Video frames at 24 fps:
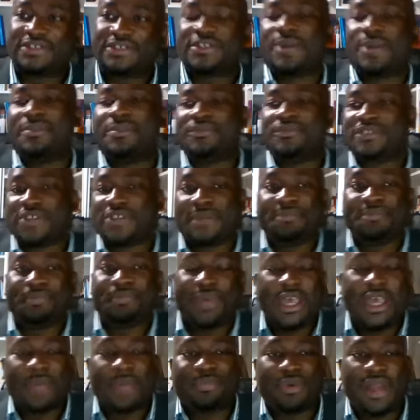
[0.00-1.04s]
Some, some
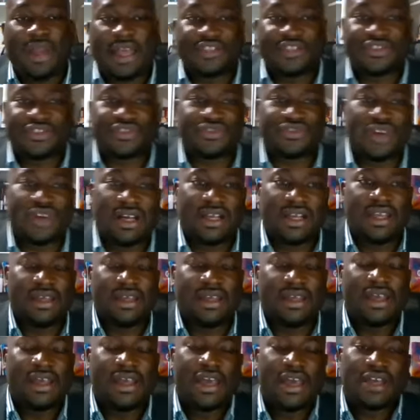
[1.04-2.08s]
people are
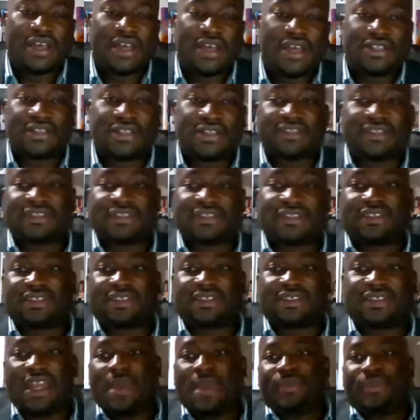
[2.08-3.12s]
struggling to
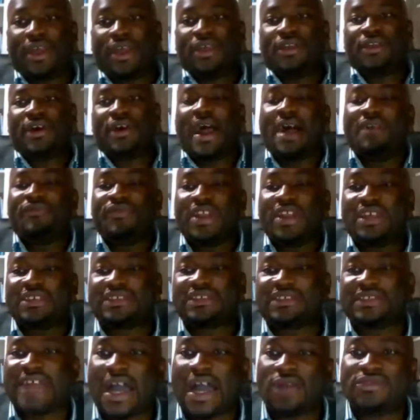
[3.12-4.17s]
sleep and you're not having a
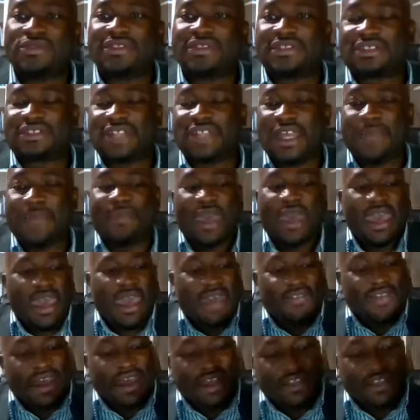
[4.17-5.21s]
sound sleep.
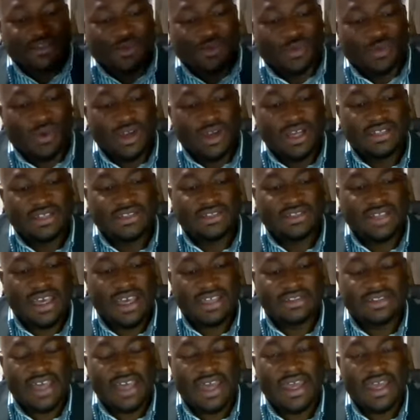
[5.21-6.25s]
And then his word says
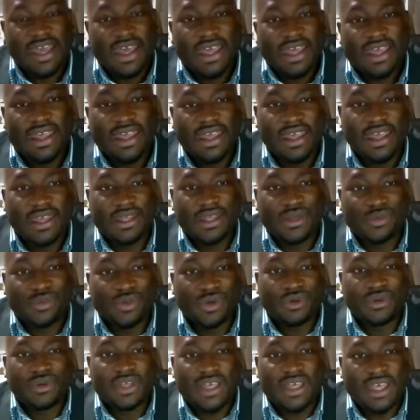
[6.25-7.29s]
that he will
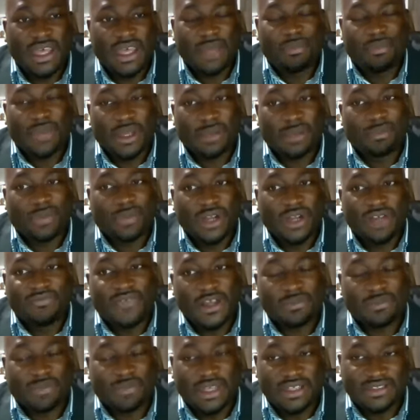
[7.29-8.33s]
keep in
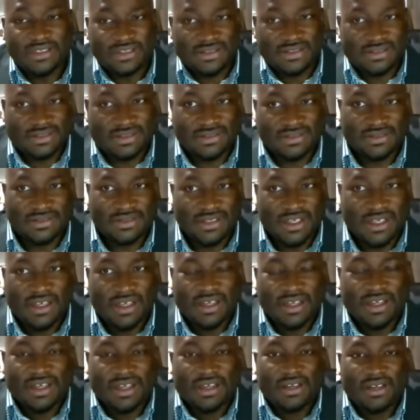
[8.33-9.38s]
perfect peace
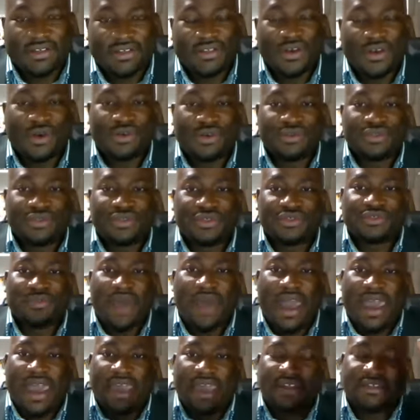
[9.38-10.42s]
those whose
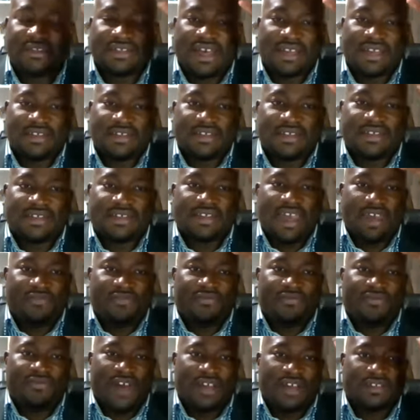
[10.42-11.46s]
minds are
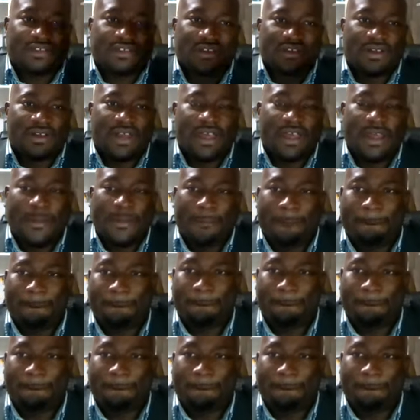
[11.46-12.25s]
steadfast on him.